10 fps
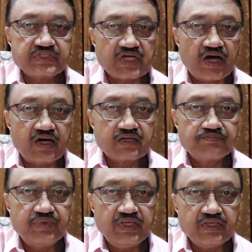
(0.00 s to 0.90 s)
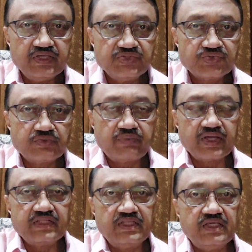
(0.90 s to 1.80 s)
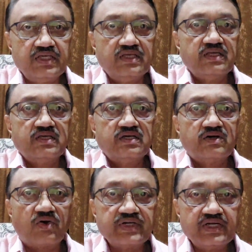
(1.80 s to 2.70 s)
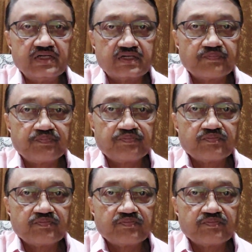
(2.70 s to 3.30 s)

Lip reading: which are being issued by the auditor,